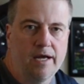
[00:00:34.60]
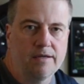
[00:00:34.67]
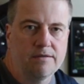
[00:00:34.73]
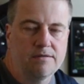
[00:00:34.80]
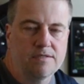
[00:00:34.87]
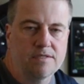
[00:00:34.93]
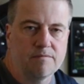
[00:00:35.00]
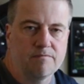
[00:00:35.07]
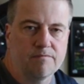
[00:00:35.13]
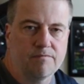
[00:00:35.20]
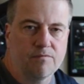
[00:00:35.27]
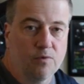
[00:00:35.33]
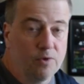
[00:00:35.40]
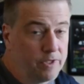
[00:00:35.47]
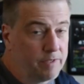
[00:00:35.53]
some
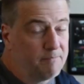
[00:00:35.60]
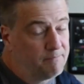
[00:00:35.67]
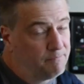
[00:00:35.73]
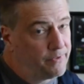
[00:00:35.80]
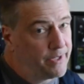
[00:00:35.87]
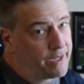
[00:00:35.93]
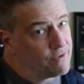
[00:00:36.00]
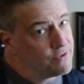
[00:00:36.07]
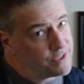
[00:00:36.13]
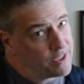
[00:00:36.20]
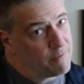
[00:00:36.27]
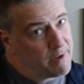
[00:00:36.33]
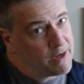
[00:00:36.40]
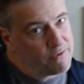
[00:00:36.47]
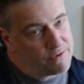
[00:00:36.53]
really players that are
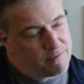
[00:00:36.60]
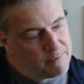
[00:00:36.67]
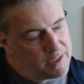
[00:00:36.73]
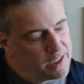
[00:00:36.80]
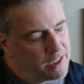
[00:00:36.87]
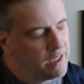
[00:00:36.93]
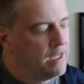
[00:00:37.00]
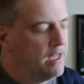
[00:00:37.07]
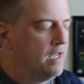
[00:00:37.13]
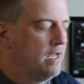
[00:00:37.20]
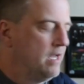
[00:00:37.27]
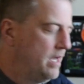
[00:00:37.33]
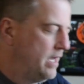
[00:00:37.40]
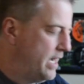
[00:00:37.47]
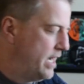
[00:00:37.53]
better than me,
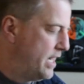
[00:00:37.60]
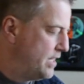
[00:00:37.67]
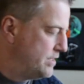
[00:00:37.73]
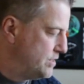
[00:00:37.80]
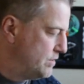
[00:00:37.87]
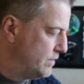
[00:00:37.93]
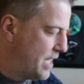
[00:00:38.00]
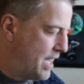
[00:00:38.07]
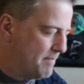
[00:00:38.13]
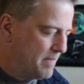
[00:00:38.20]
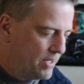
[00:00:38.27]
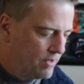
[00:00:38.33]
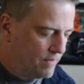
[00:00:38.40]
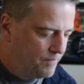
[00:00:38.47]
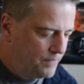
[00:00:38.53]
do a lot
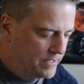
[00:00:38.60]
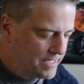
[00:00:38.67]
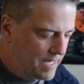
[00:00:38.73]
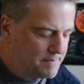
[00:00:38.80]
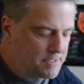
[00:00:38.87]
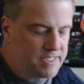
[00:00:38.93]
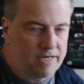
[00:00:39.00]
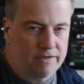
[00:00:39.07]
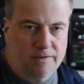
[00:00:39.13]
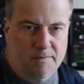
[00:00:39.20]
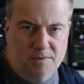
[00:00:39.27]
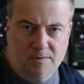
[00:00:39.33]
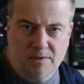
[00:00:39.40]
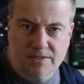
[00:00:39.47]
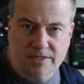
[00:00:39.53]
better types of sound clips
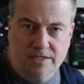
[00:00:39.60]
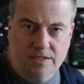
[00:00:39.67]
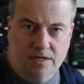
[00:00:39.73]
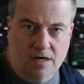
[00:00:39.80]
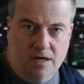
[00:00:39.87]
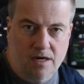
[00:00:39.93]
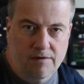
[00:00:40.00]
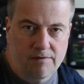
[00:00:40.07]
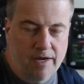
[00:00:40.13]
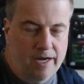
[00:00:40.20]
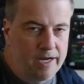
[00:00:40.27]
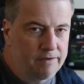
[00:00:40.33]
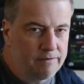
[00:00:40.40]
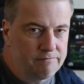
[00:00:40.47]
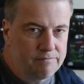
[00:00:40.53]
with this
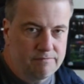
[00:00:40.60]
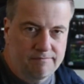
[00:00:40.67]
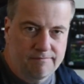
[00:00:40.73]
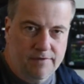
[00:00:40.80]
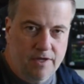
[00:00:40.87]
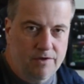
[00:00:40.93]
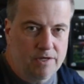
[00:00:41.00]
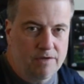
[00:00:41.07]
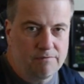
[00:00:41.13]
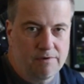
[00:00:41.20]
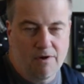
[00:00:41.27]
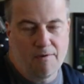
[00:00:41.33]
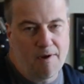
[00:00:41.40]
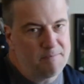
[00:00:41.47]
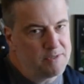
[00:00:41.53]
guitar.
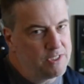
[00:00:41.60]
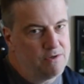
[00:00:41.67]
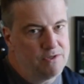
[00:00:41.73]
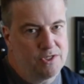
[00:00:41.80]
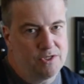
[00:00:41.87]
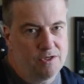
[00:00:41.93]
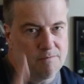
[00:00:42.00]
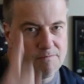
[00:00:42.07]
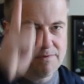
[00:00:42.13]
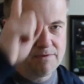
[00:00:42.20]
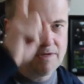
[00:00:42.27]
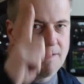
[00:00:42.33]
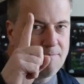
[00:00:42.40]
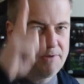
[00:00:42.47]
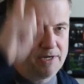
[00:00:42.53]
Go up to YouTube
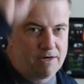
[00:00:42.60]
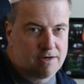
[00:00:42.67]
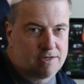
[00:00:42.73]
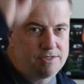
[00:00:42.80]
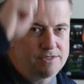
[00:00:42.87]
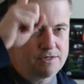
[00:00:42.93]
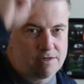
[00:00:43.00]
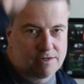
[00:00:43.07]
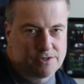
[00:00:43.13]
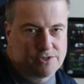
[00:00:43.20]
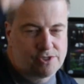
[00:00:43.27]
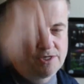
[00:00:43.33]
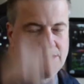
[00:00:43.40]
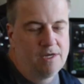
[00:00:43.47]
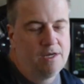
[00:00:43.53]
up there and search,